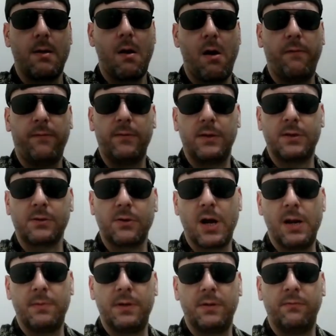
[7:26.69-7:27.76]
often
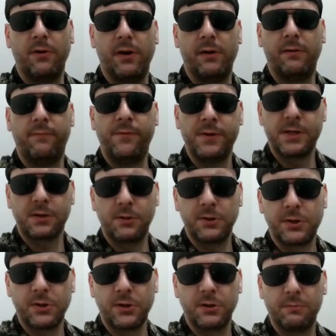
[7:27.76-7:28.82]
described in very physical
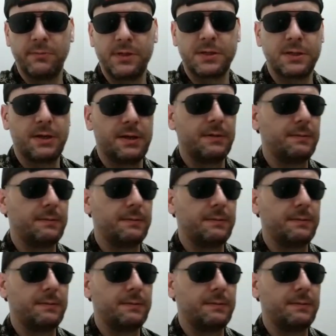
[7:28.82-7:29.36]
terms.